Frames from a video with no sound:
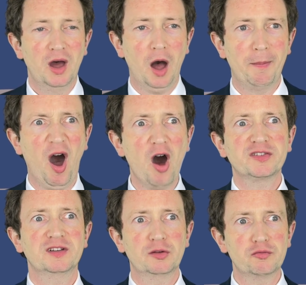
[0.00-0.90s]

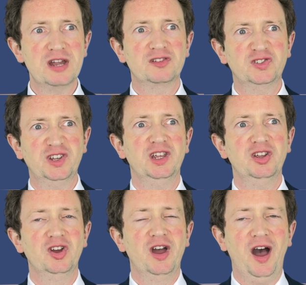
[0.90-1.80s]
parted the Red Sea
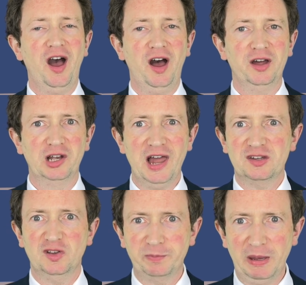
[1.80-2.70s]
and led
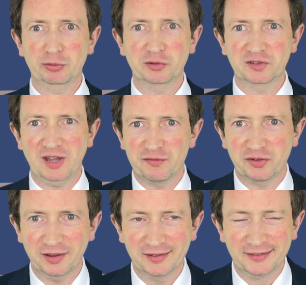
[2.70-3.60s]
his people to safety.